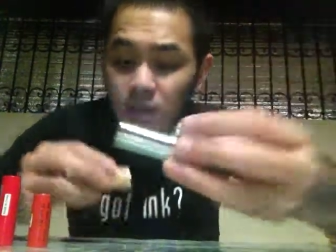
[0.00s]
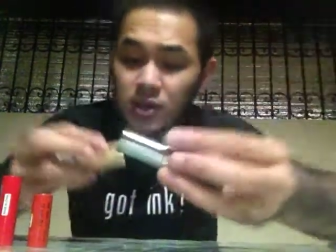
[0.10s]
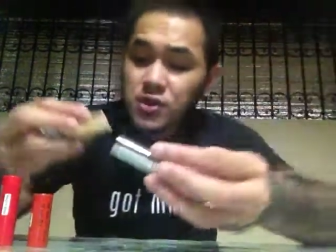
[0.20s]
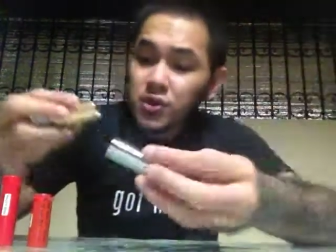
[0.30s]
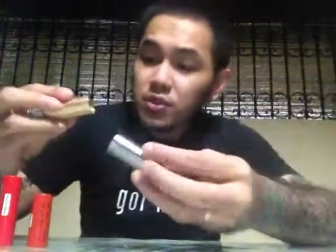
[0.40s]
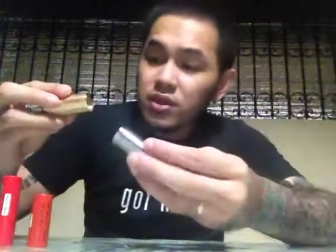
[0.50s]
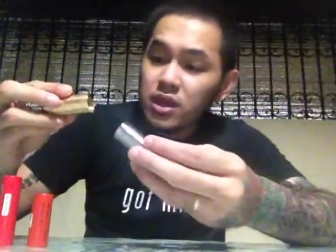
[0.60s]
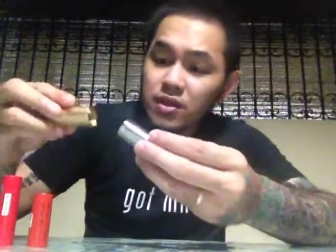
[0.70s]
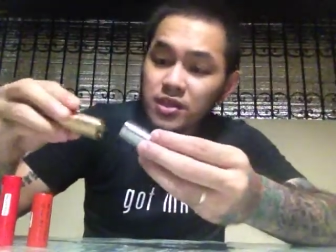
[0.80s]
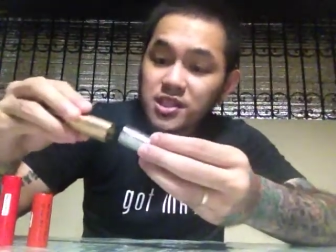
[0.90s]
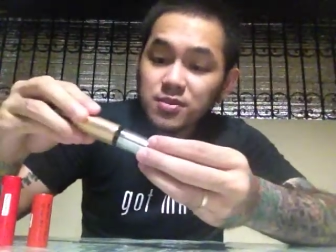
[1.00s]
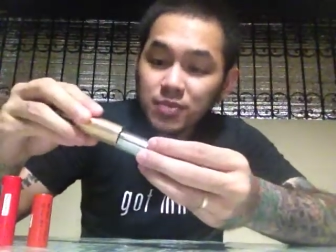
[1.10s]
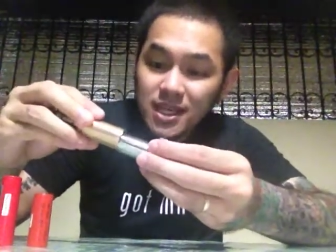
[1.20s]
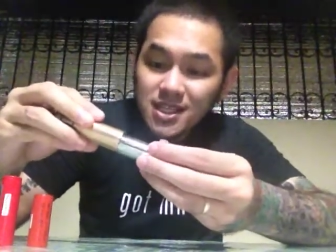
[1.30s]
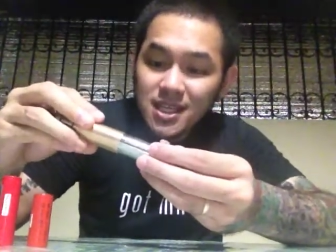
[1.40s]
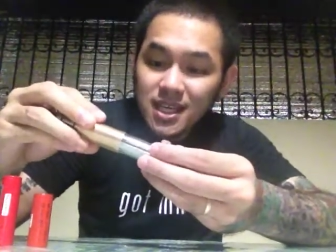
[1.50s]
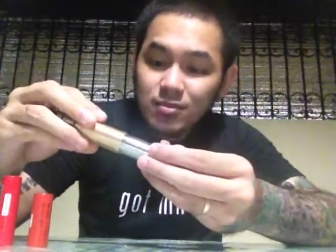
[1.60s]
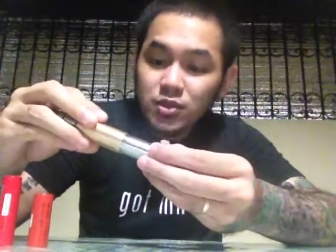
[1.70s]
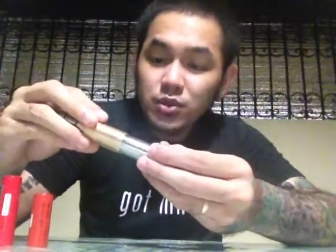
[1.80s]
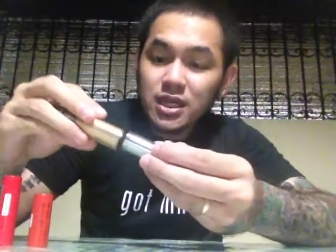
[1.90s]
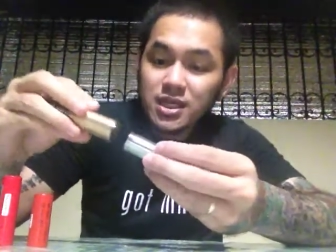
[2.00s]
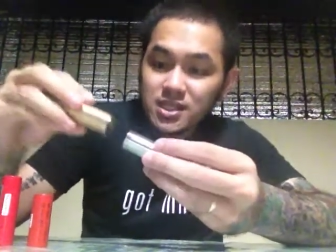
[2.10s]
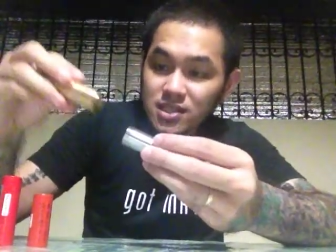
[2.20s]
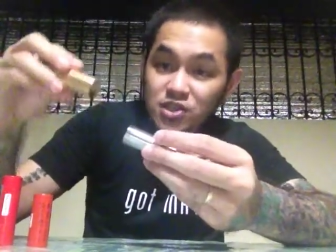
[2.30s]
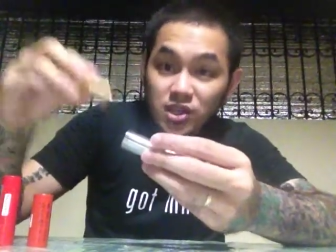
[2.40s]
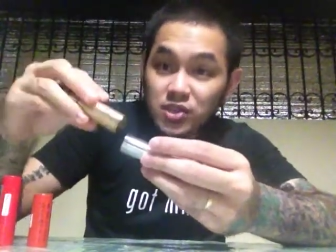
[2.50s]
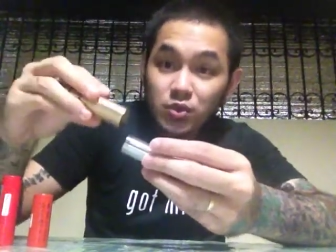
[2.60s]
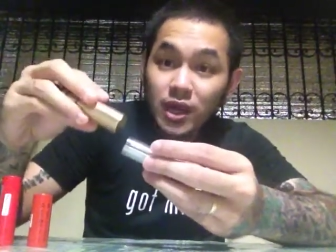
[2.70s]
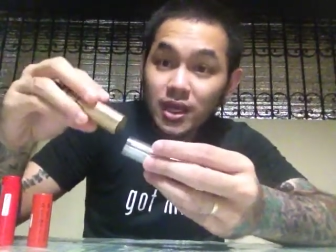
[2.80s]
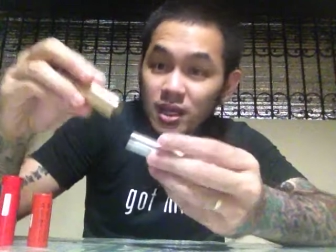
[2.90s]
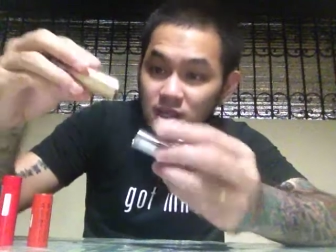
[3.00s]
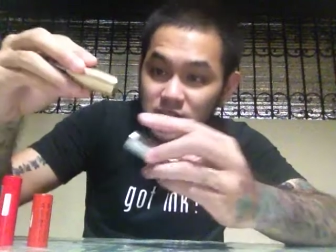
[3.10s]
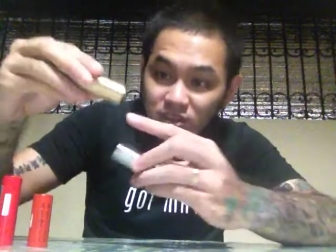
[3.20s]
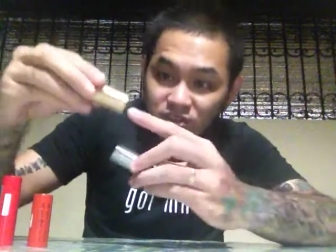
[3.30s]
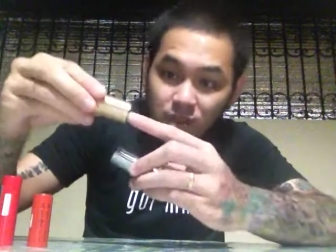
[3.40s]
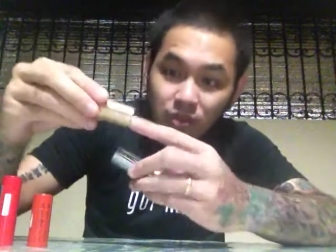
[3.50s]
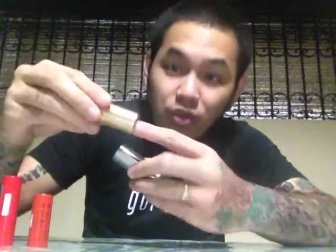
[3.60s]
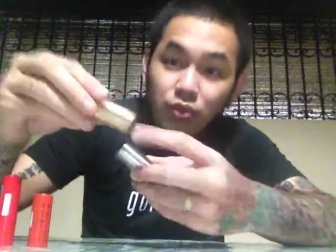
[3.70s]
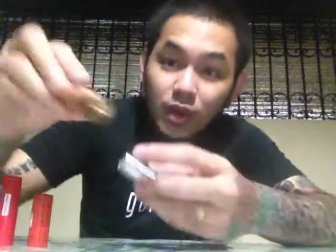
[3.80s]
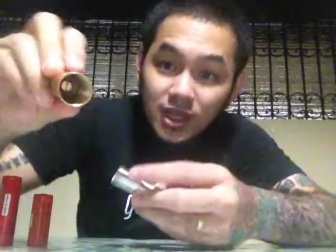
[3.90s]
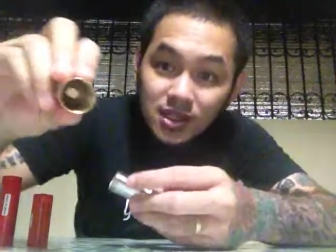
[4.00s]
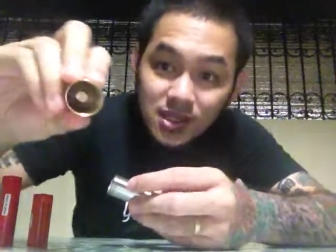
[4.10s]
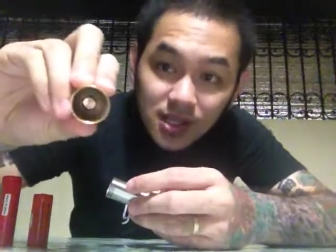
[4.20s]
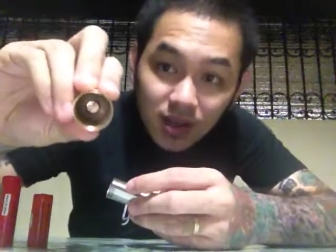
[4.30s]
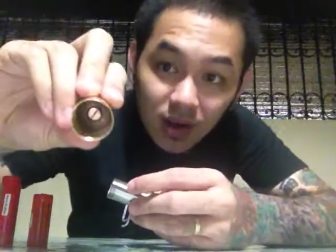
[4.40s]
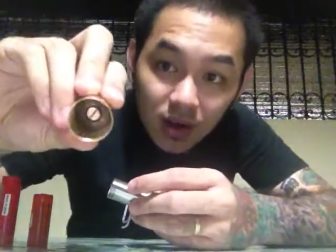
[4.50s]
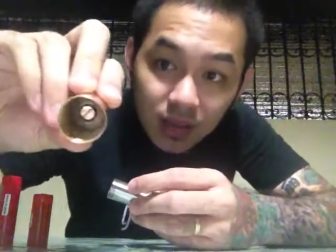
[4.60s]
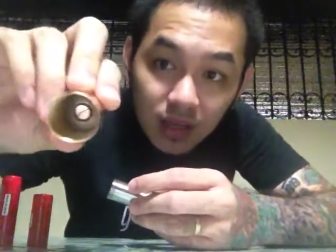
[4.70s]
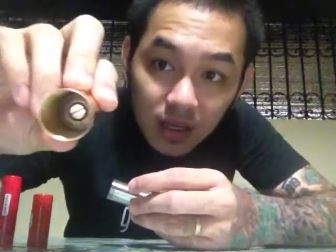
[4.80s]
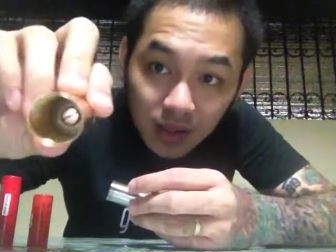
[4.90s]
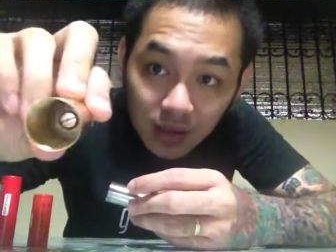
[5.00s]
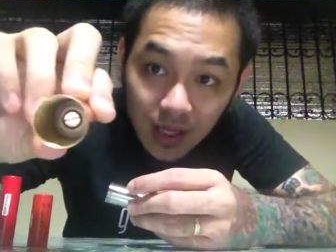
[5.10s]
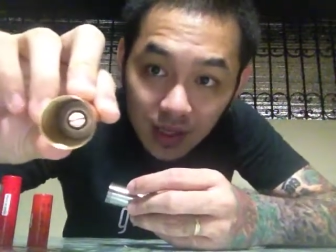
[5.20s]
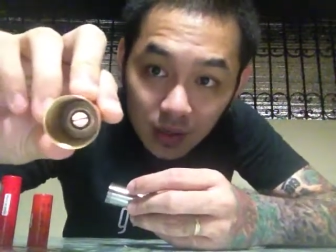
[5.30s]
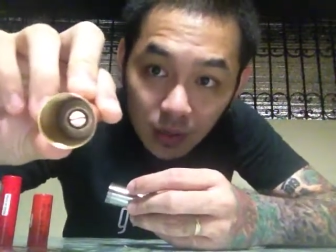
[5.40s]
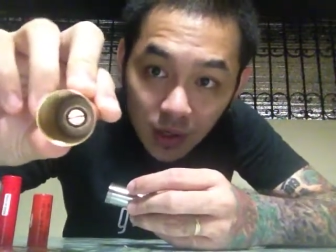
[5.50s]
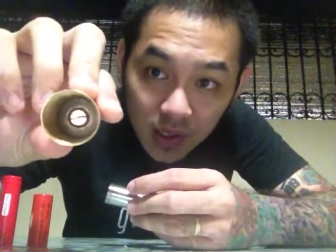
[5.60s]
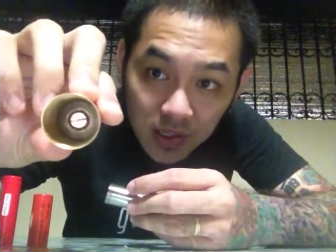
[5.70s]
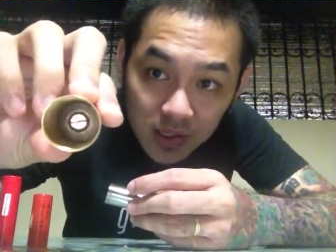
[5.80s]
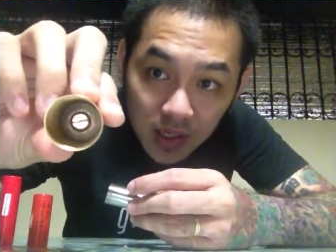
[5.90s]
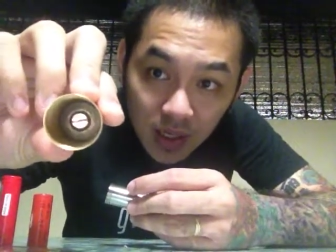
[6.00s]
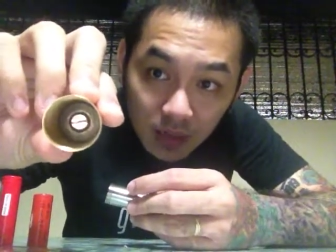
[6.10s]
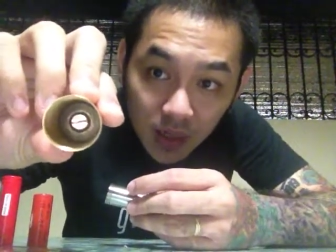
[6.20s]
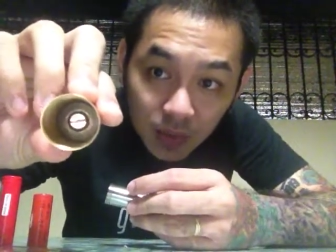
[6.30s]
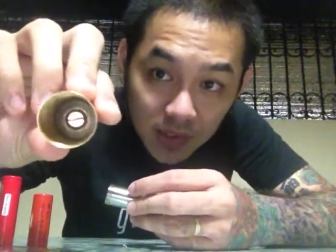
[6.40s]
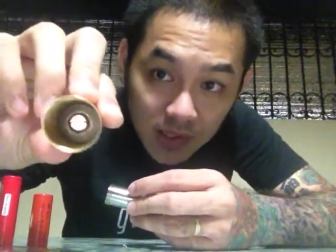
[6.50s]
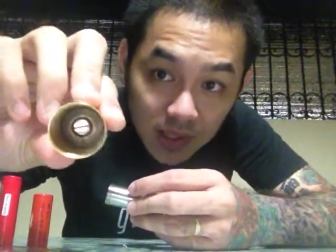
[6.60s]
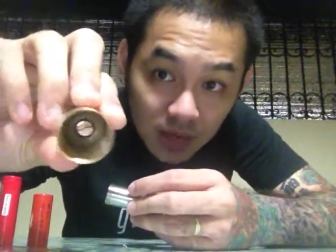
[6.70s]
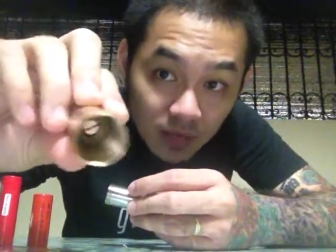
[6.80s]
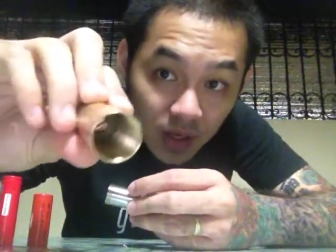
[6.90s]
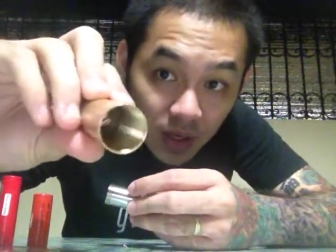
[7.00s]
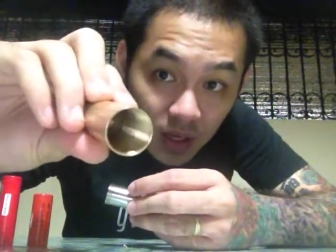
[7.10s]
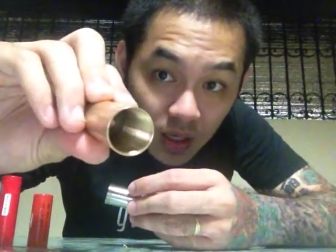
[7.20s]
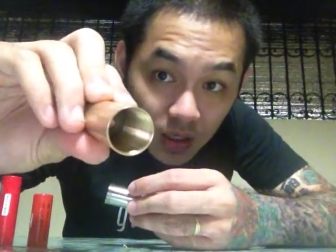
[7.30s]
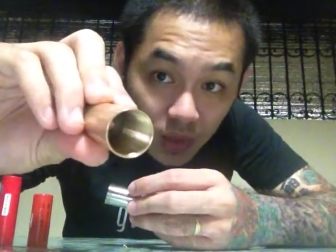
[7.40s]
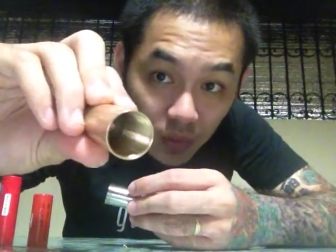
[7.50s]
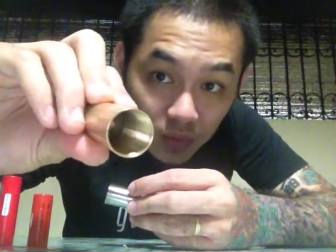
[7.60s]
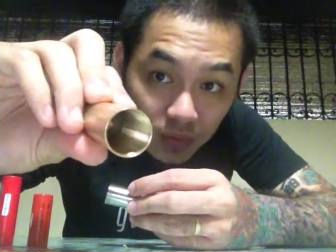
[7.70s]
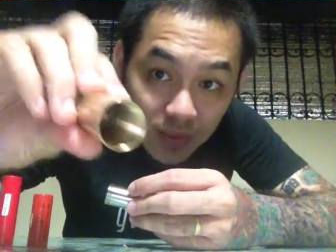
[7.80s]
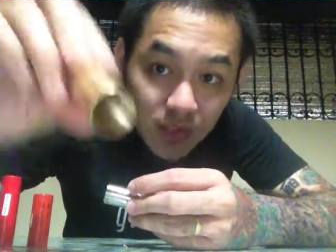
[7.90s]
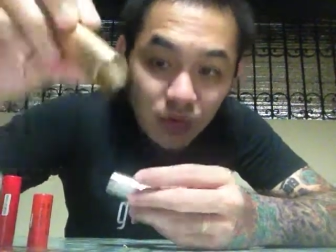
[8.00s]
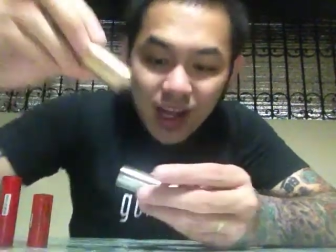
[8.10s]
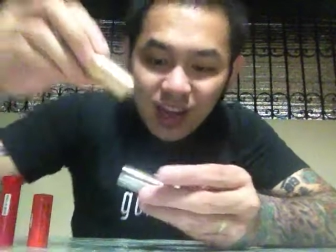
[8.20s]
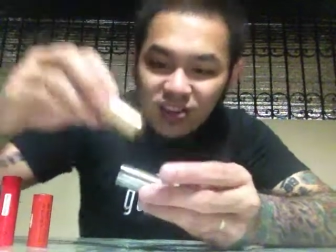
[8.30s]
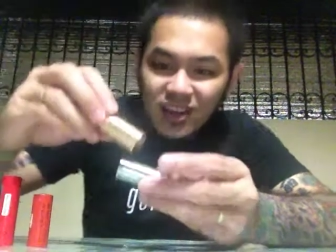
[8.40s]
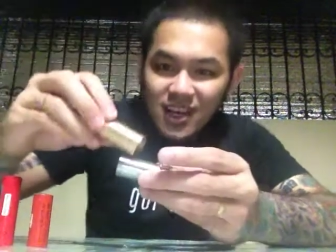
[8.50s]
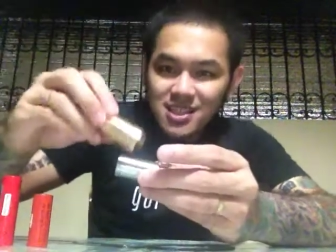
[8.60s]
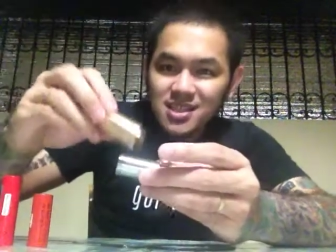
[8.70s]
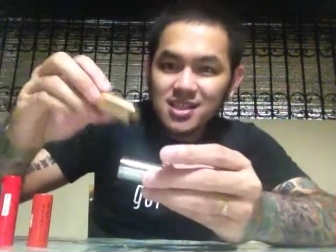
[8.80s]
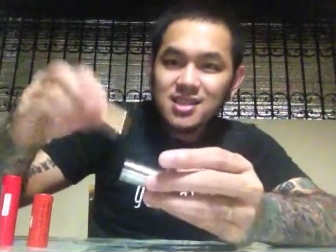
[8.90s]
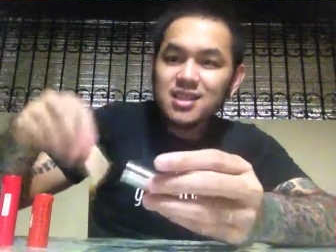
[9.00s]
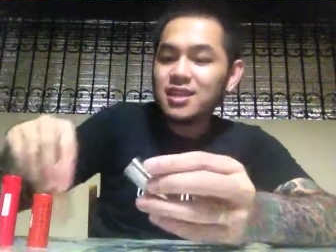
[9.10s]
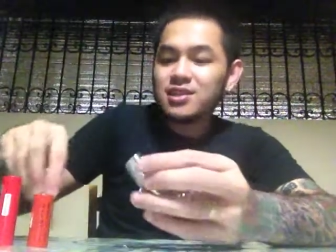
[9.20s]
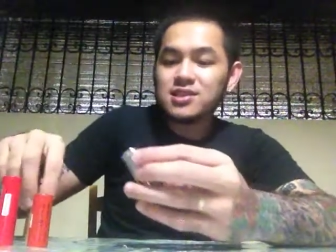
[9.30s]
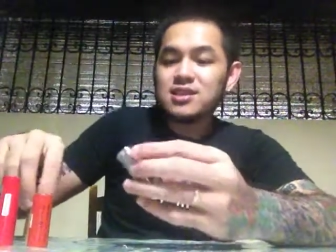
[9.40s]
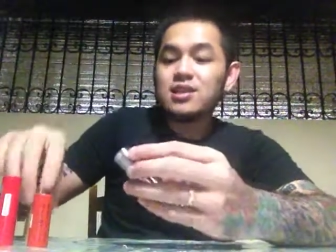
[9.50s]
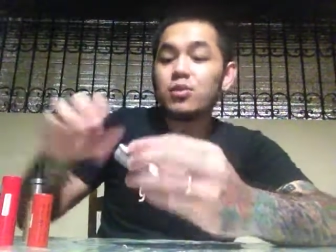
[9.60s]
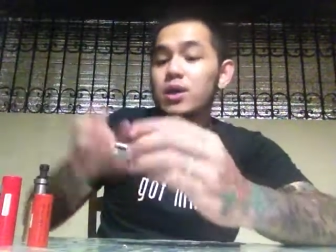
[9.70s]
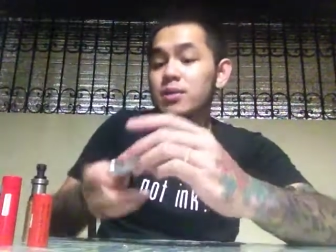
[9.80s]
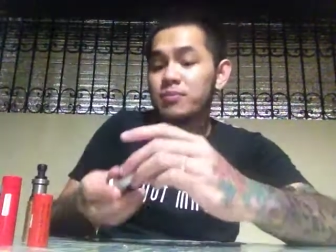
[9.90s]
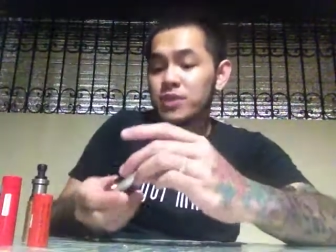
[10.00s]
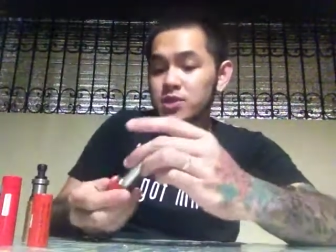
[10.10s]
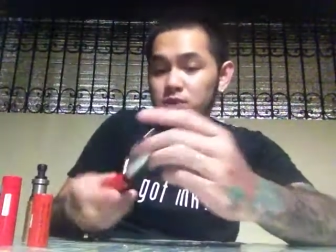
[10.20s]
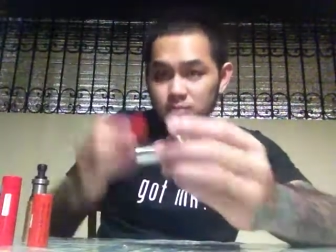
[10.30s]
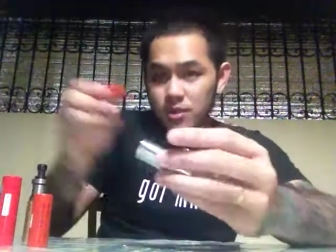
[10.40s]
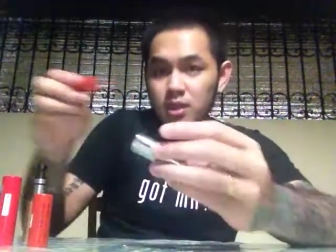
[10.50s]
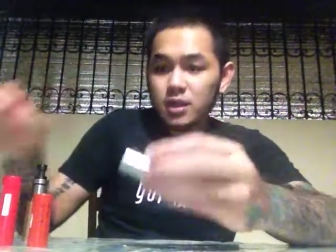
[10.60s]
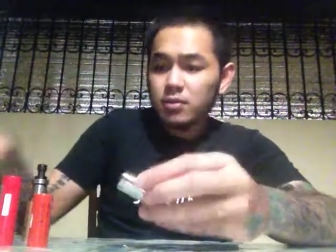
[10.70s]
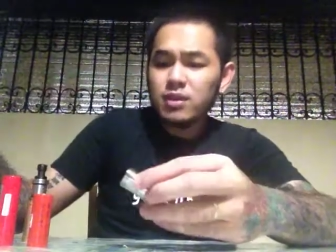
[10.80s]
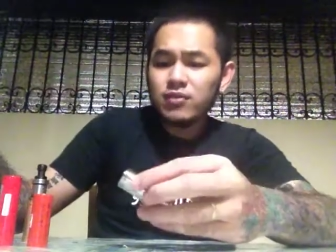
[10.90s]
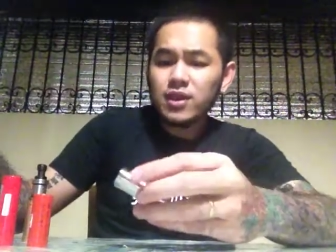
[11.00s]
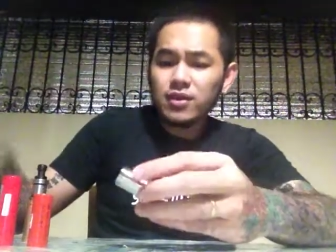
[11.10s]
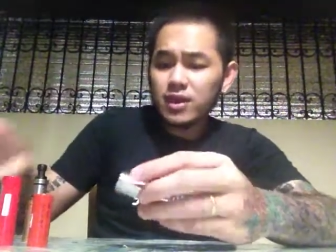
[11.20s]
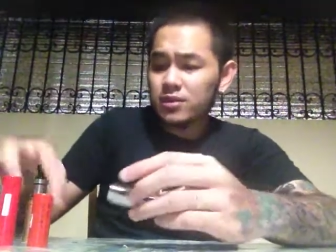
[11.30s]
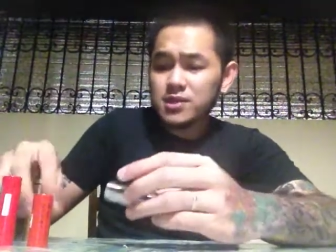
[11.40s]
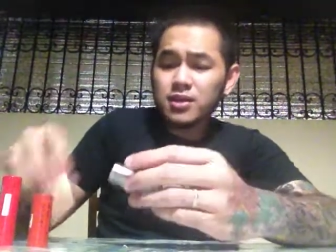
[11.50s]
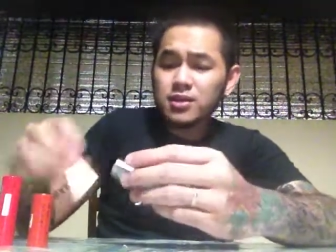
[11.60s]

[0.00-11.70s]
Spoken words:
So the spacing in between is just right, such that the threads on the Tiger Bronze upper sleeve don't scratch against the stainless steel one. So I'm a big fan of that, because